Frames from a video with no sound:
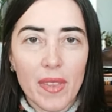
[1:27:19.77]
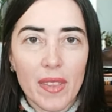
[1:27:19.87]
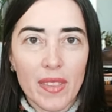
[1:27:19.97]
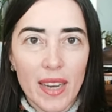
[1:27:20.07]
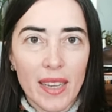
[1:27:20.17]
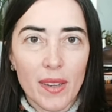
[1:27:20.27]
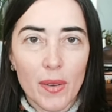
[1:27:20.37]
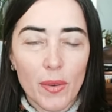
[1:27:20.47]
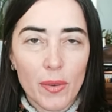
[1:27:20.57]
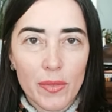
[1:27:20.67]
that
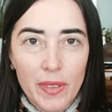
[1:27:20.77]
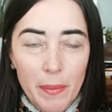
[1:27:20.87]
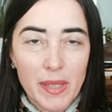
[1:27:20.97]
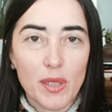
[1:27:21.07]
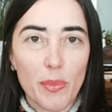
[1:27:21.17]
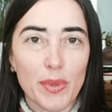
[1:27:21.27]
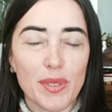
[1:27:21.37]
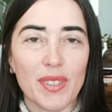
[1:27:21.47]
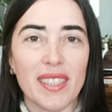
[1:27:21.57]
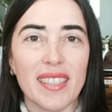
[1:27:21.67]
the missed
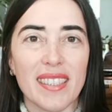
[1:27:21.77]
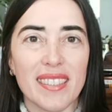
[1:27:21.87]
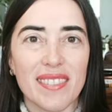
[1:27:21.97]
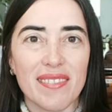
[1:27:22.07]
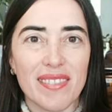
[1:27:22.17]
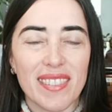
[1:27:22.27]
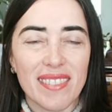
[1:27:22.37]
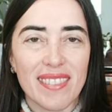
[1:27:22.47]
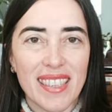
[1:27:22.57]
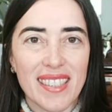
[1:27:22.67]
opportunity
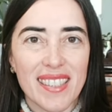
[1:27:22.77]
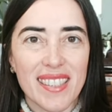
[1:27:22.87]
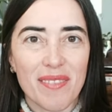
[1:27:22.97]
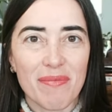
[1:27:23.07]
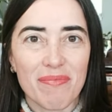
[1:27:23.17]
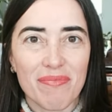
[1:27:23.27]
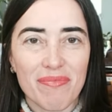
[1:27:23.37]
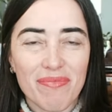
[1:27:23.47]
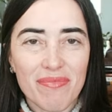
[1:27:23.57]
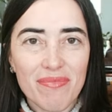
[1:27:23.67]
is.
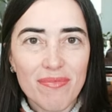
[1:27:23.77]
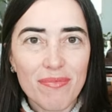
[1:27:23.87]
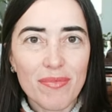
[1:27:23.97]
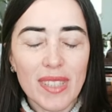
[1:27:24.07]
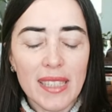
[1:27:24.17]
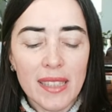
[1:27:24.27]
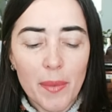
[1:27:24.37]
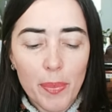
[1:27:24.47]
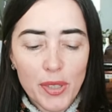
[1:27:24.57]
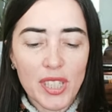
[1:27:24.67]
In the
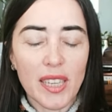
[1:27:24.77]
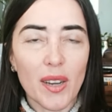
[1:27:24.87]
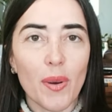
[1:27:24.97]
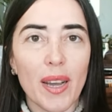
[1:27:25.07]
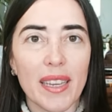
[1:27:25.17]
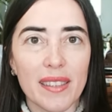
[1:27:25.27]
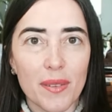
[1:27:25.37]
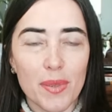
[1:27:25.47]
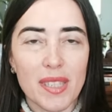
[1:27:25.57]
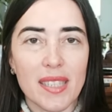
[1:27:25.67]
pushing away and
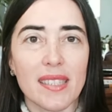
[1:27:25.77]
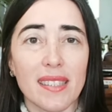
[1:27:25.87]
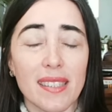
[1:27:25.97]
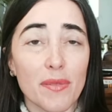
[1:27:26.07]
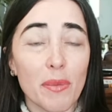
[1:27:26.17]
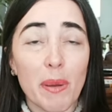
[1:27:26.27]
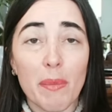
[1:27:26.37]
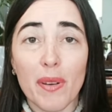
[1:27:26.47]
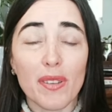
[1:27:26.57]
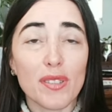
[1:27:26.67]
the resistance.
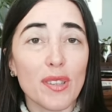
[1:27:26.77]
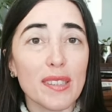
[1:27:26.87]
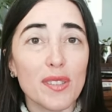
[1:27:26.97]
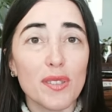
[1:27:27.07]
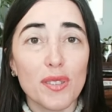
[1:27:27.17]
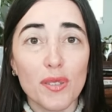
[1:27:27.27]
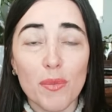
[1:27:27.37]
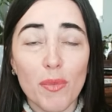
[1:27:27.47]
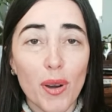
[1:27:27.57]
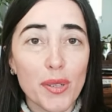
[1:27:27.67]
Remember, there's only two
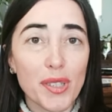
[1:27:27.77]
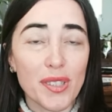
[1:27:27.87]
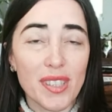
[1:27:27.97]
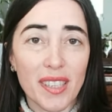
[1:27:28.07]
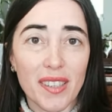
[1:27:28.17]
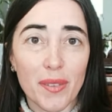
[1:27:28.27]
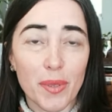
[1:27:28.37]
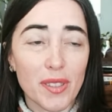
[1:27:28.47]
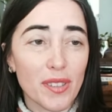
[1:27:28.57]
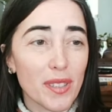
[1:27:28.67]
motions here.
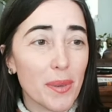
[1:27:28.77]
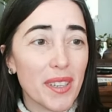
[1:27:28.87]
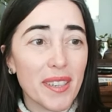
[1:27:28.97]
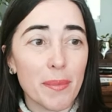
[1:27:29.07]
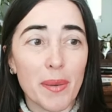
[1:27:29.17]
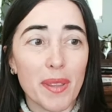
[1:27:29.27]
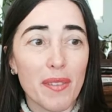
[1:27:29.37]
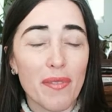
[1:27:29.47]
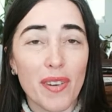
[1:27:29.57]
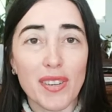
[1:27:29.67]
We talked about it maybe the
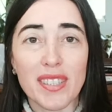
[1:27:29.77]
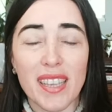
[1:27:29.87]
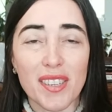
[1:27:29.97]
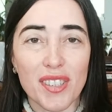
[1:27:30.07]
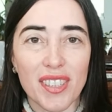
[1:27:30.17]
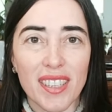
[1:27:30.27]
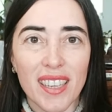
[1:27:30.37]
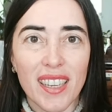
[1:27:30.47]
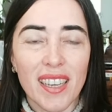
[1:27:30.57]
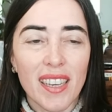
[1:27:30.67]
first session.
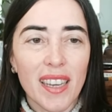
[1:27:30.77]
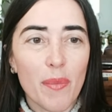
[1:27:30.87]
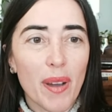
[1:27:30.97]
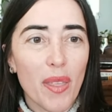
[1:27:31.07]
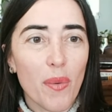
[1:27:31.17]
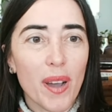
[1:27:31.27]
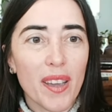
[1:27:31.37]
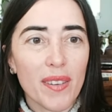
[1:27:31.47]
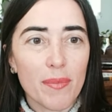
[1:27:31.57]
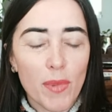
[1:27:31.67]
And by the
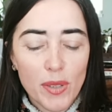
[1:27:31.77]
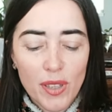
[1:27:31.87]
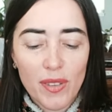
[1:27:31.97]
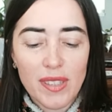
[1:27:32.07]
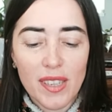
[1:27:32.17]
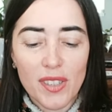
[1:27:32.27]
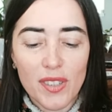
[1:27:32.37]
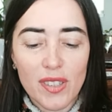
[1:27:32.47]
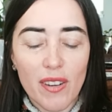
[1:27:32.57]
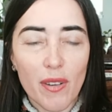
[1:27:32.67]
way, most of the
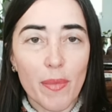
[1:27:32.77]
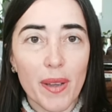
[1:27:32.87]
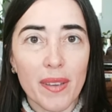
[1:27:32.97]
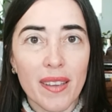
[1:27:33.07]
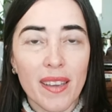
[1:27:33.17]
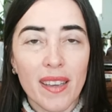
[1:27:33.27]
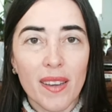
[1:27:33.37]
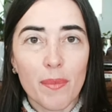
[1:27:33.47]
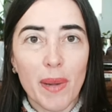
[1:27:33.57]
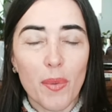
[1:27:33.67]
sessions are on my,
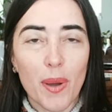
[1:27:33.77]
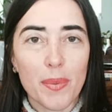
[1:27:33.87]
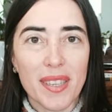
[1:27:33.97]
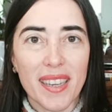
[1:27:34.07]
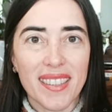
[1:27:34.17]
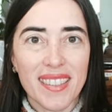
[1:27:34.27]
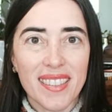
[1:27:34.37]
my website,